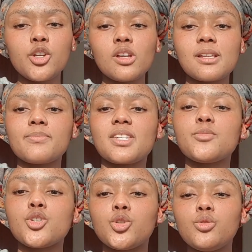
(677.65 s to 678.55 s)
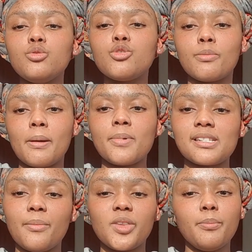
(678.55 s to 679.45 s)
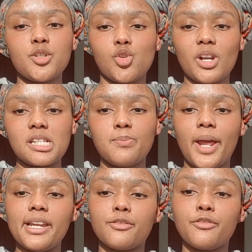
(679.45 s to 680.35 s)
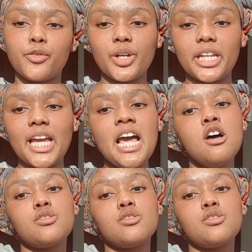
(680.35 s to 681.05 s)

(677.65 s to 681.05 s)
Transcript: sometimes you remember something but you don't explain it fully.